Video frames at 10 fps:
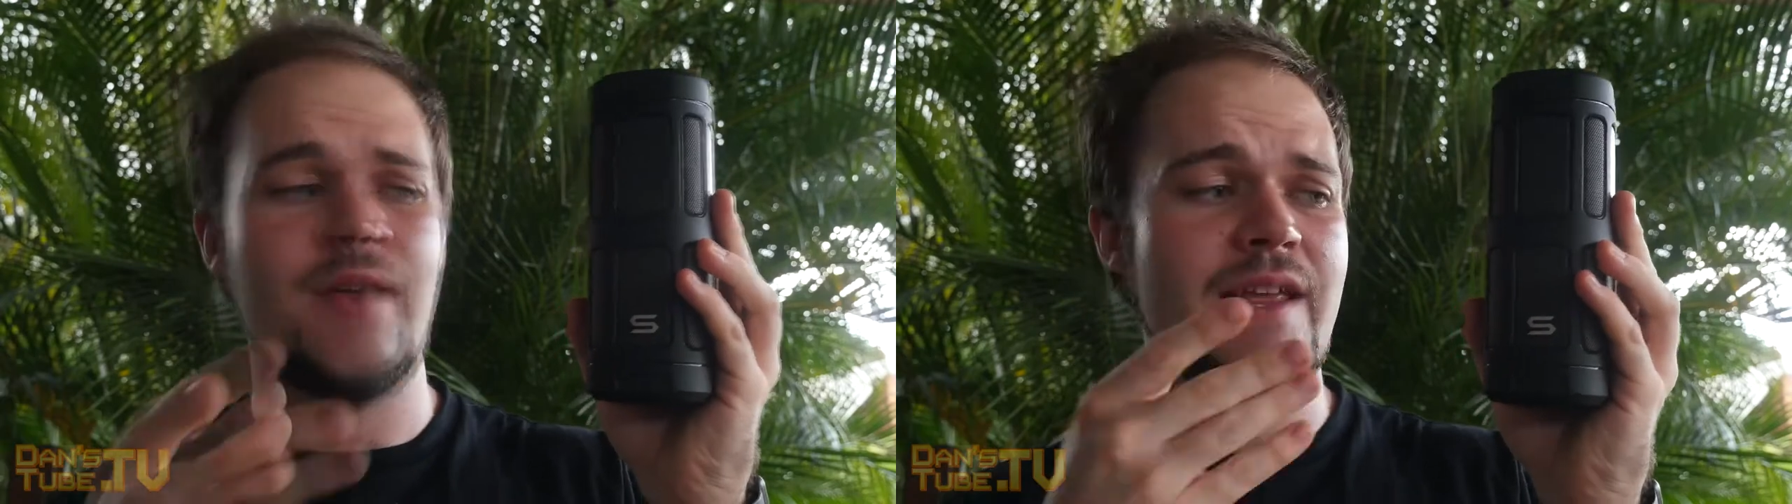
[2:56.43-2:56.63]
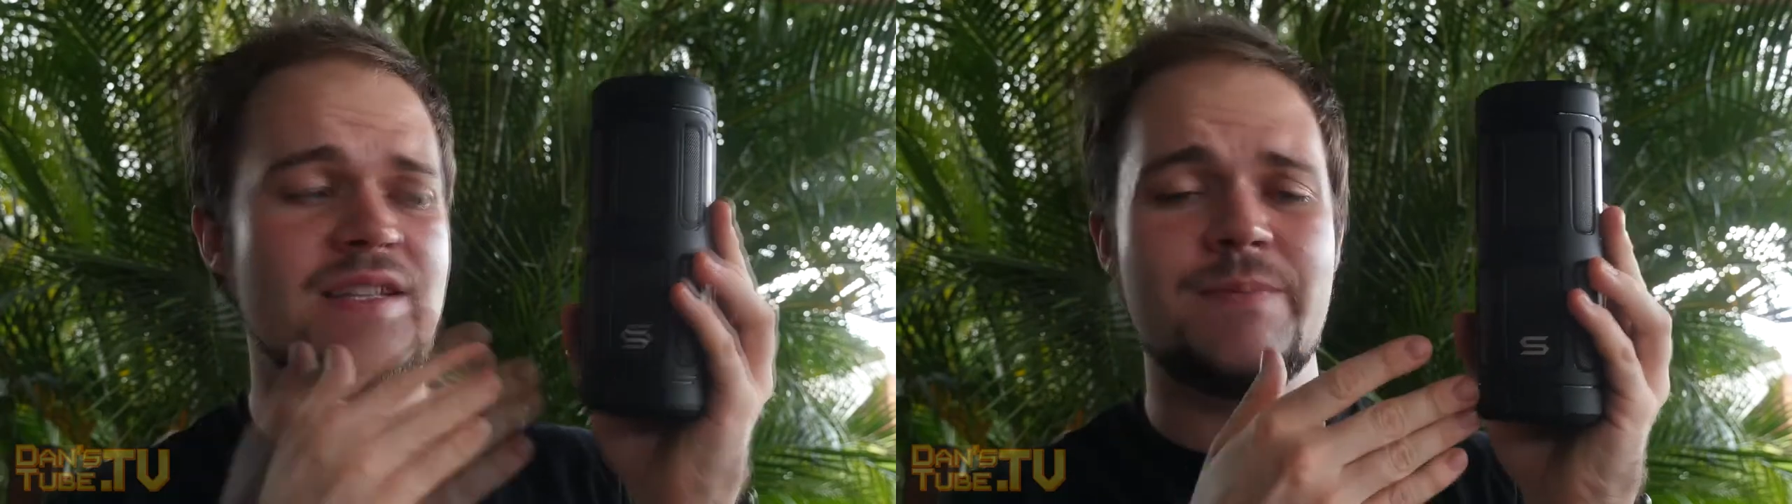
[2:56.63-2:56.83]

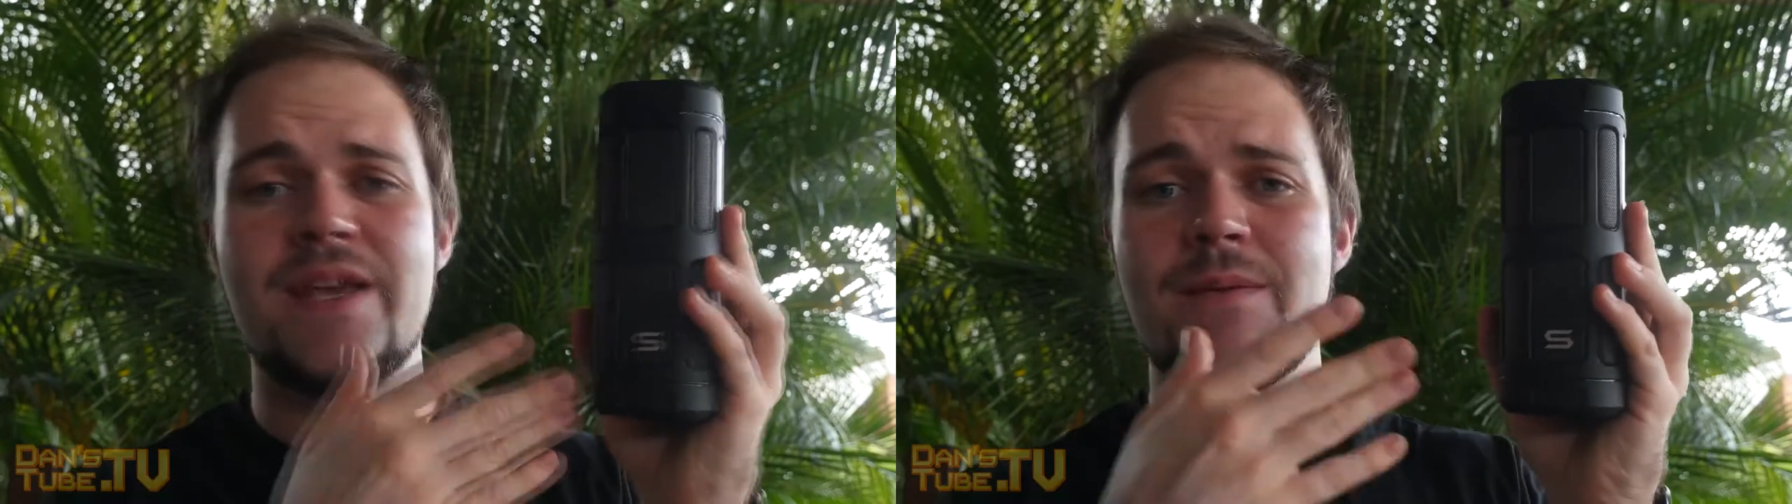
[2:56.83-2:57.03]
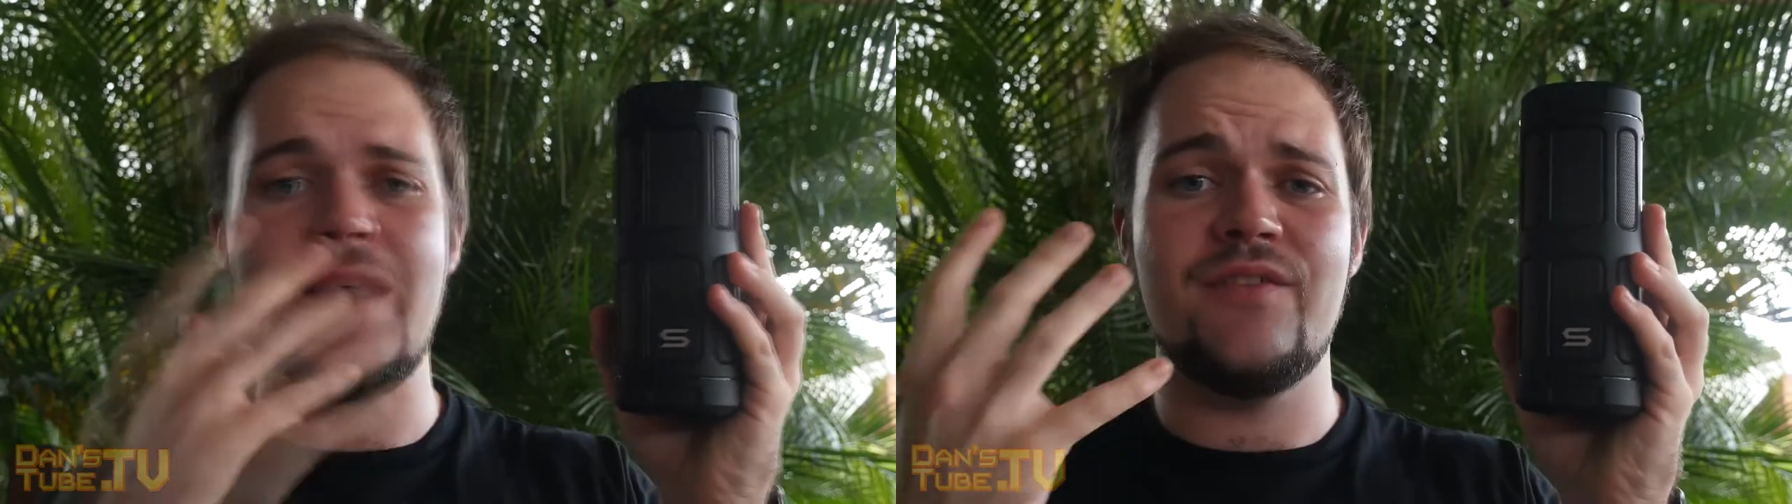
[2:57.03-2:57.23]
and
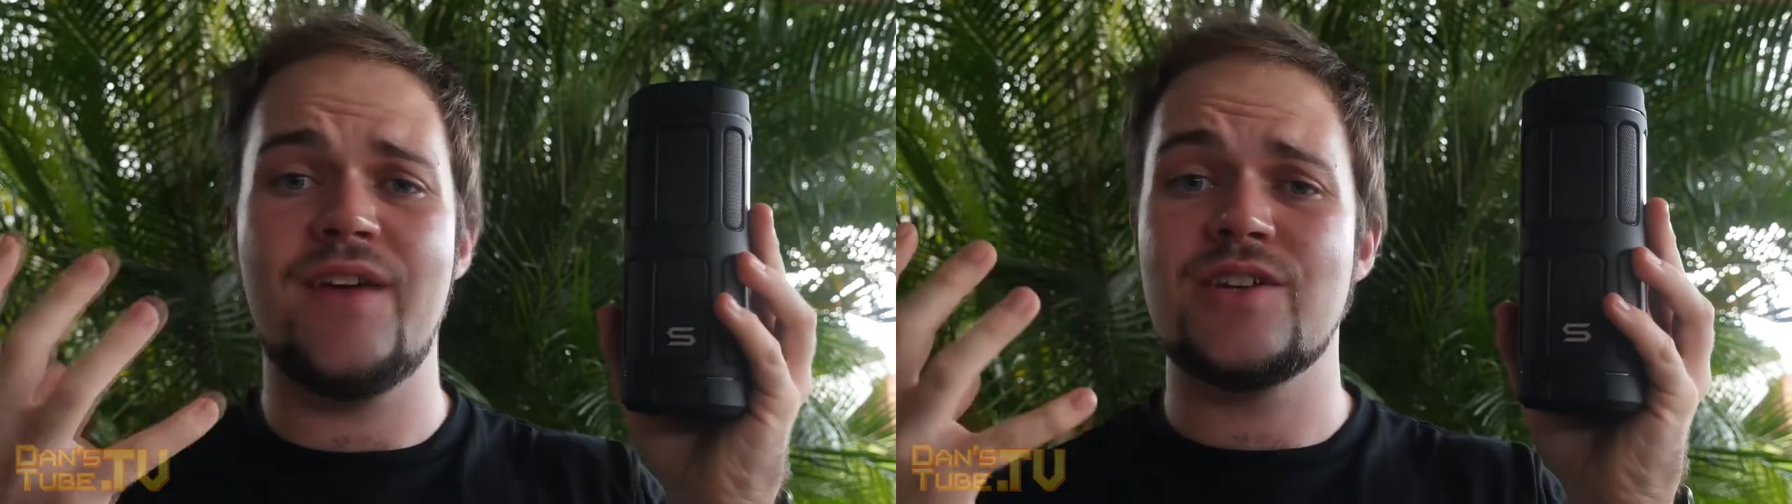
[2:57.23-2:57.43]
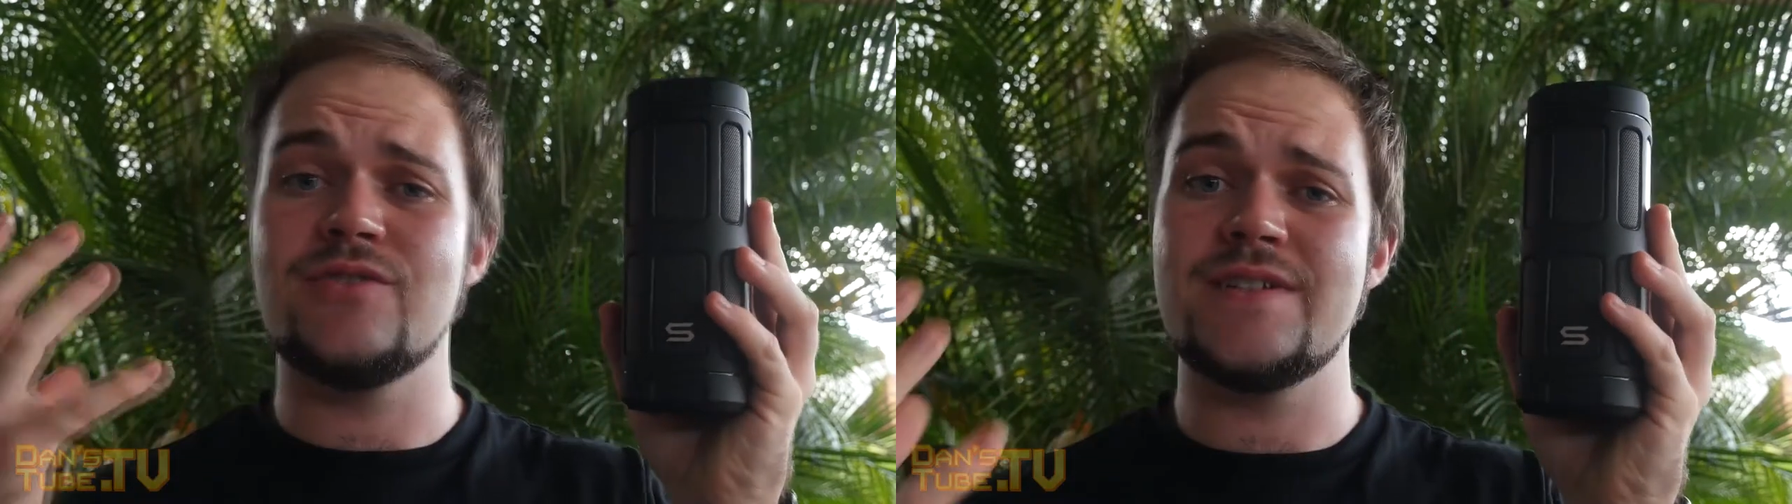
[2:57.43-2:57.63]
speaker
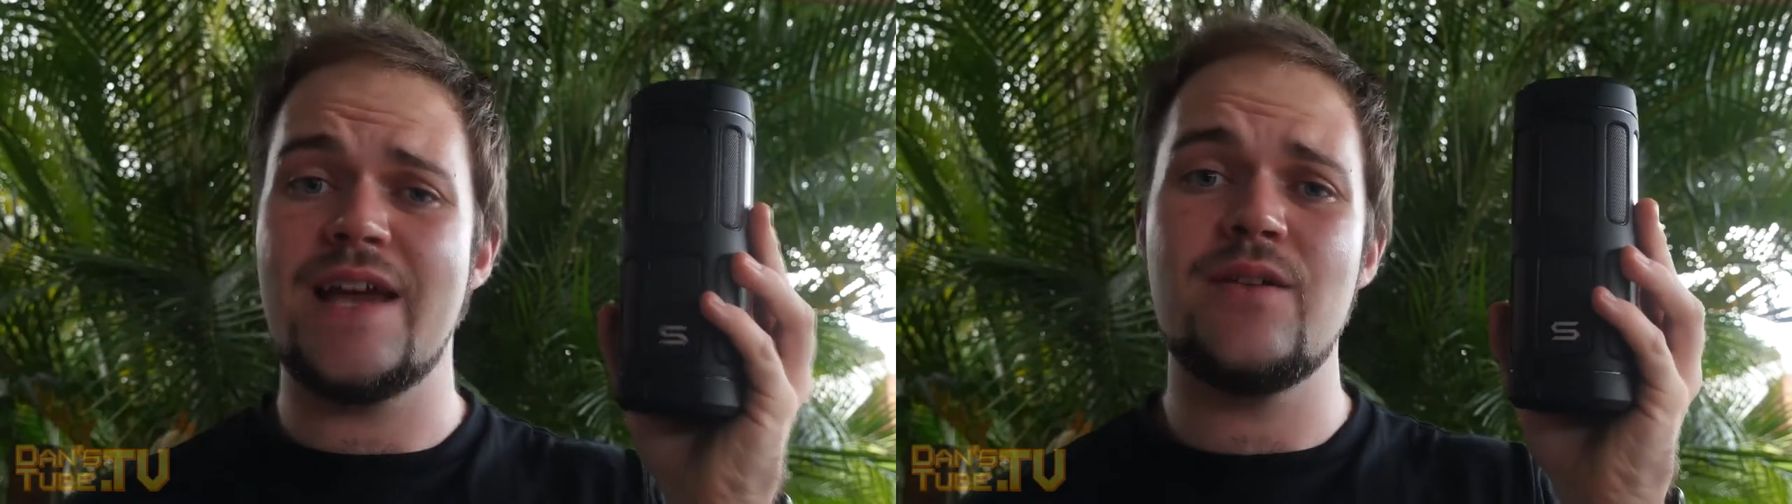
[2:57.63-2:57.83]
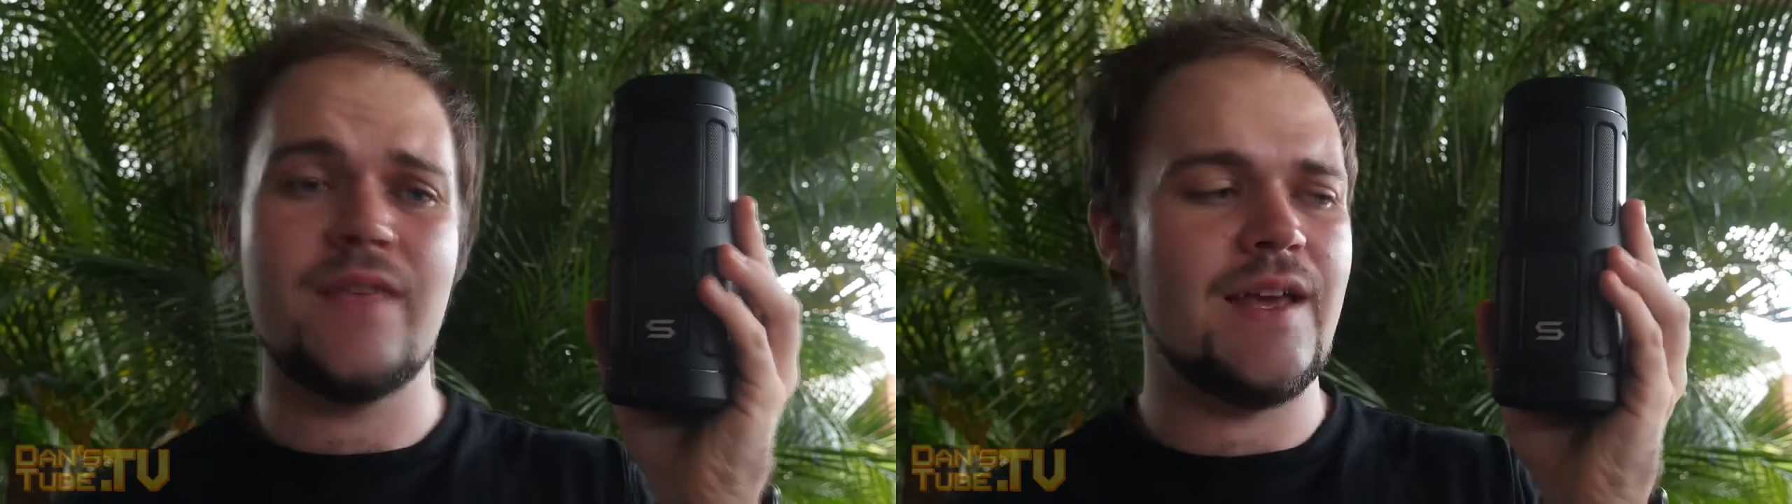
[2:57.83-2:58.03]
manufacturers
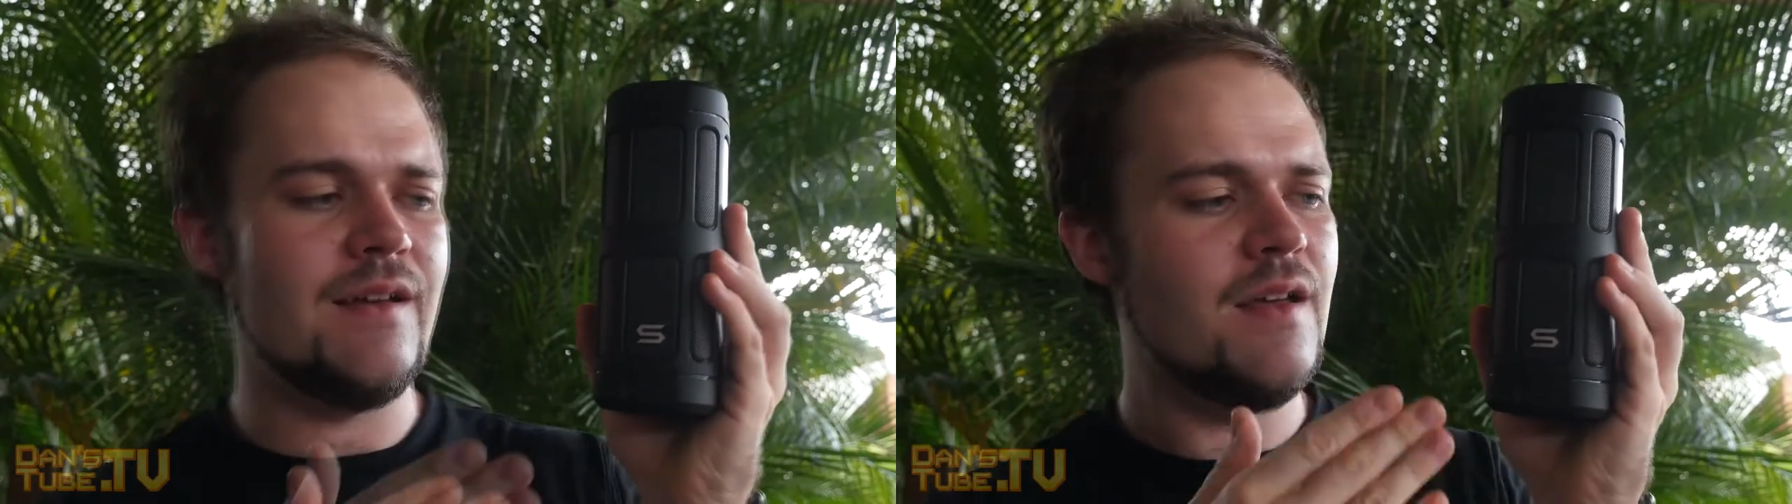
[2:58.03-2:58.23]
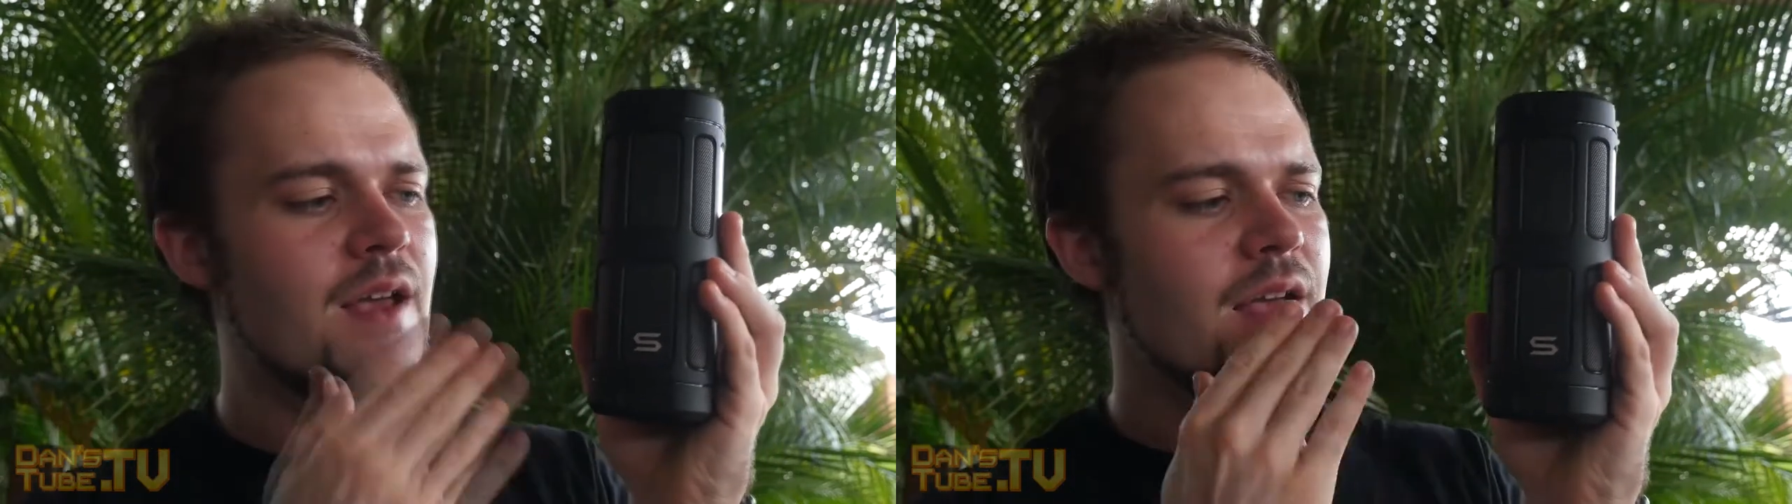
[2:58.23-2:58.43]
out there.